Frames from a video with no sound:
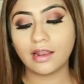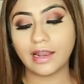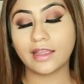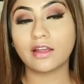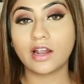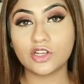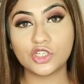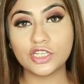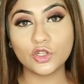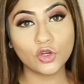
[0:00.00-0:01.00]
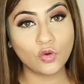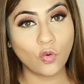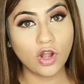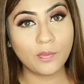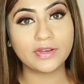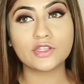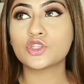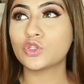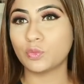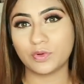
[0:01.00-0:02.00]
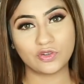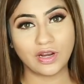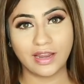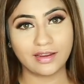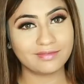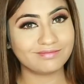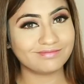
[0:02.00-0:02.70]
Like Karachi is not cold, but it's super dry.